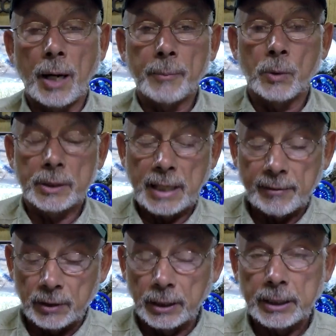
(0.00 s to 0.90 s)
I'm going to
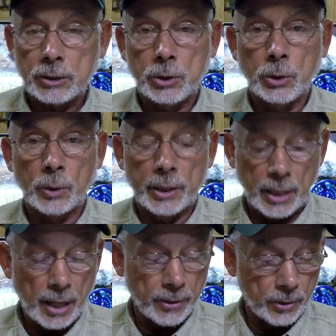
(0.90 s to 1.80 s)
have a link to
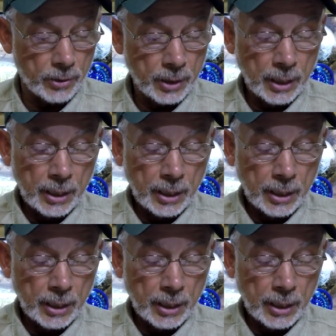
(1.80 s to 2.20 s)
another